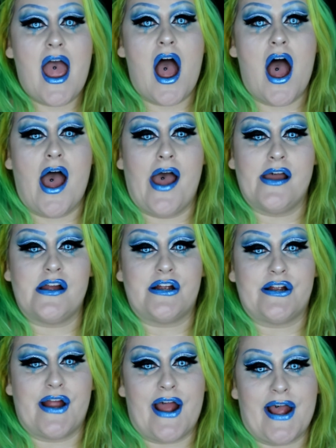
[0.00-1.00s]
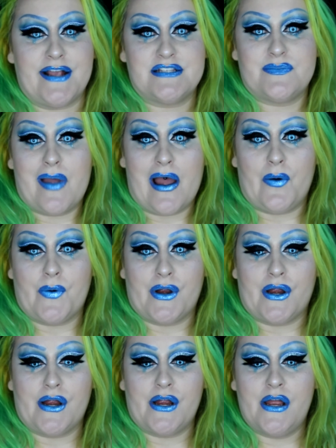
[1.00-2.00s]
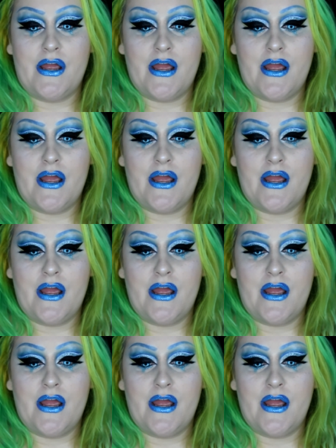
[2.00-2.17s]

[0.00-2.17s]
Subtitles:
Her ice power